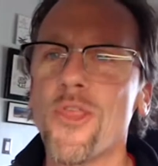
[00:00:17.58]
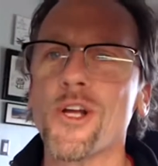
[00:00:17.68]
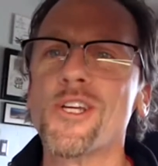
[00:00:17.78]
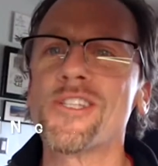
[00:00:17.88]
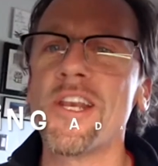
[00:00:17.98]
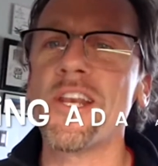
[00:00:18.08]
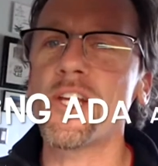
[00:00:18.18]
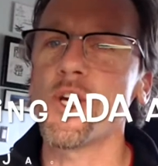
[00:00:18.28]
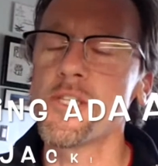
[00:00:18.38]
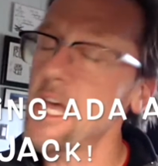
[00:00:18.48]
they're just
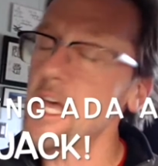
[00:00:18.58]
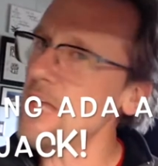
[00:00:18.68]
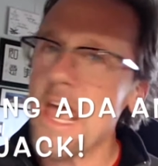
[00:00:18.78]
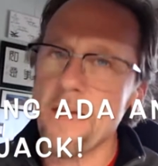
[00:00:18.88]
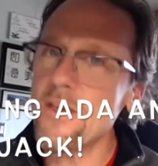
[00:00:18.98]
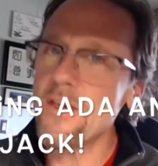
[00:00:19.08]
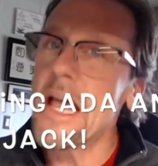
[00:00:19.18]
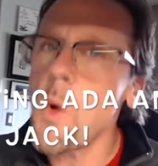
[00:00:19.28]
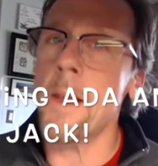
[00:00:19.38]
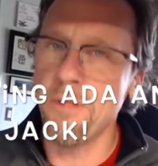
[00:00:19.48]
initials. If you guys
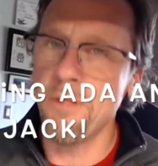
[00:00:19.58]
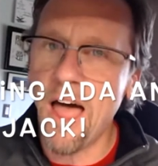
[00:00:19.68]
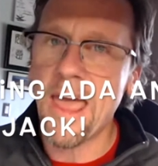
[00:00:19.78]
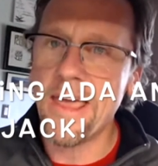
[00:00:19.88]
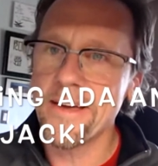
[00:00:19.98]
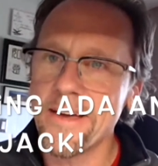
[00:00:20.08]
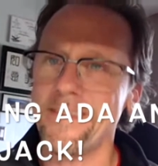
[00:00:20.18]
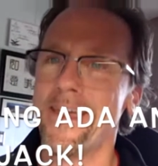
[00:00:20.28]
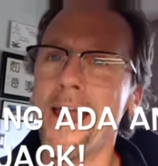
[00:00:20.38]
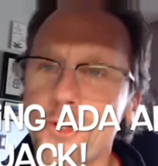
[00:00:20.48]
want to play, you
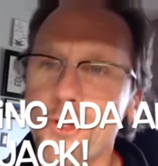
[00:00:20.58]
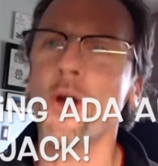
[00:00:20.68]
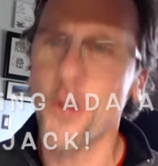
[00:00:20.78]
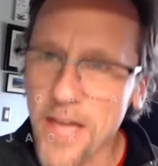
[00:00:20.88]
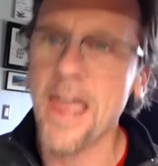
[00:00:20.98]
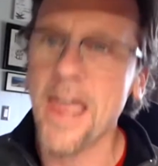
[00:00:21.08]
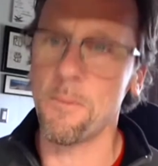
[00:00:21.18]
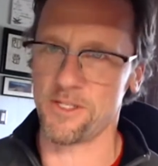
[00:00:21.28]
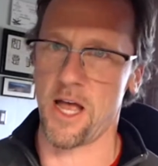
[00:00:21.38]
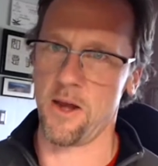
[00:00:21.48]
got to turn your cameras
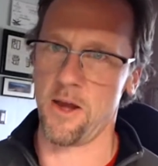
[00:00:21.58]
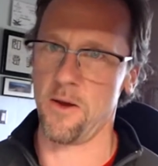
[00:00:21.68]
on,